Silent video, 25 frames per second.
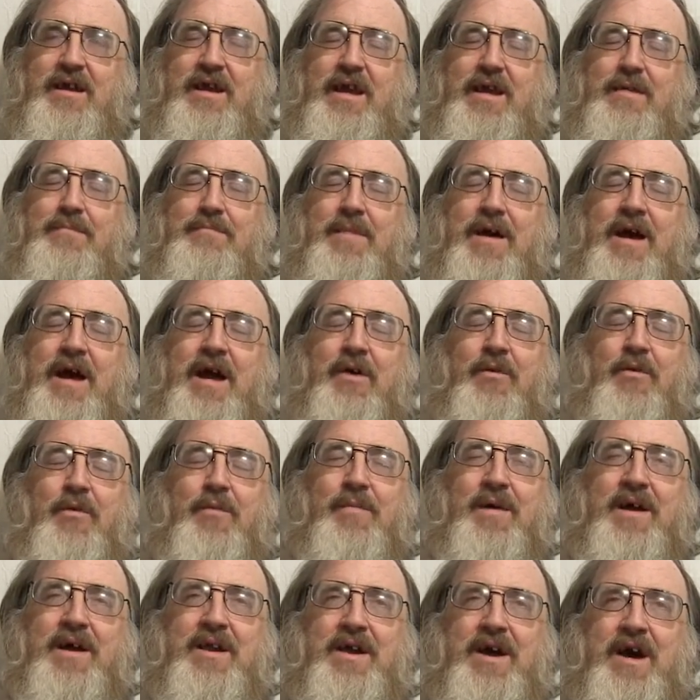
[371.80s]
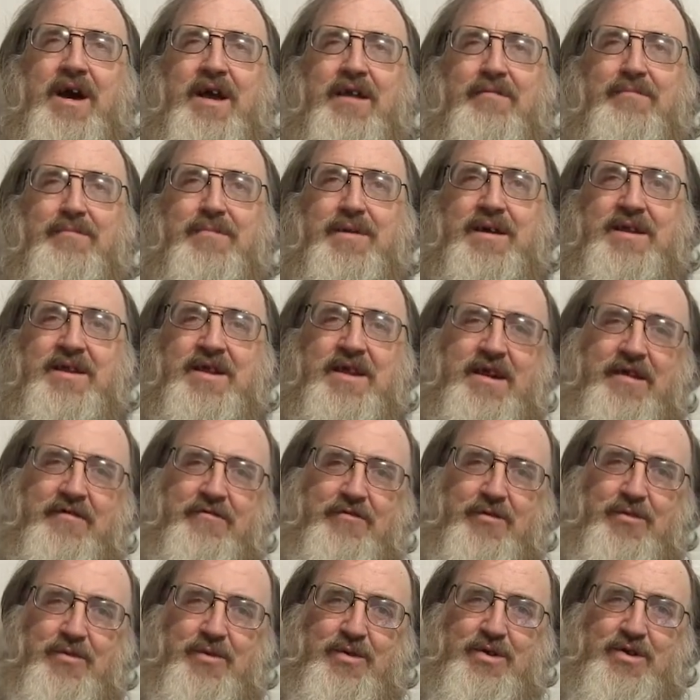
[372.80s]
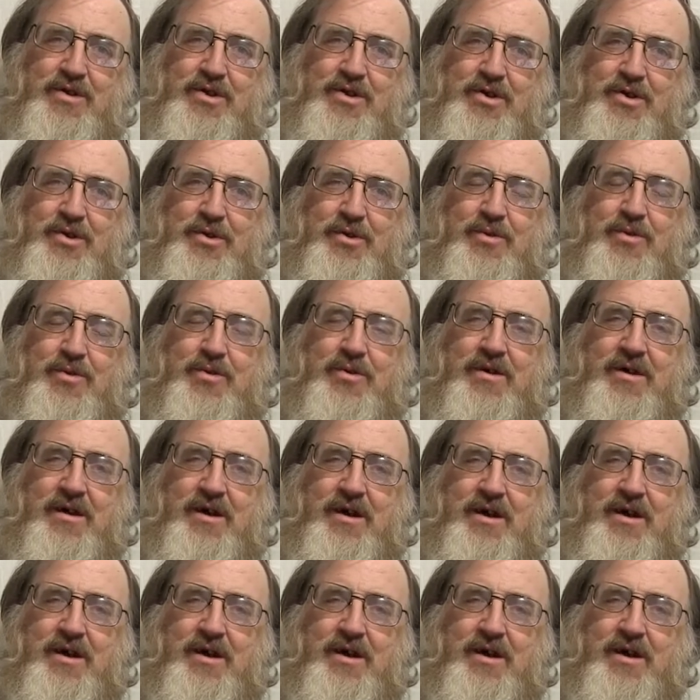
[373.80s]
it may or may not have been that everyone knew